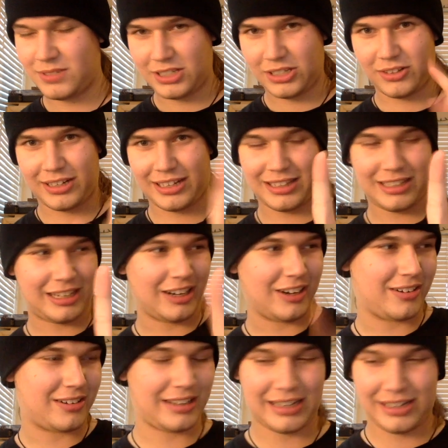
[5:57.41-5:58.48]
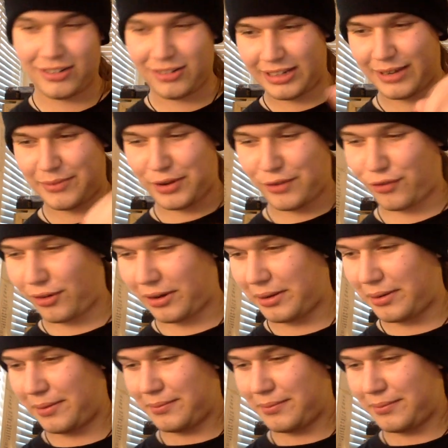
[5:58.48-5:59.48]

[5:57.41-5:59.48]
You'll get the joke and you'll hate me for it.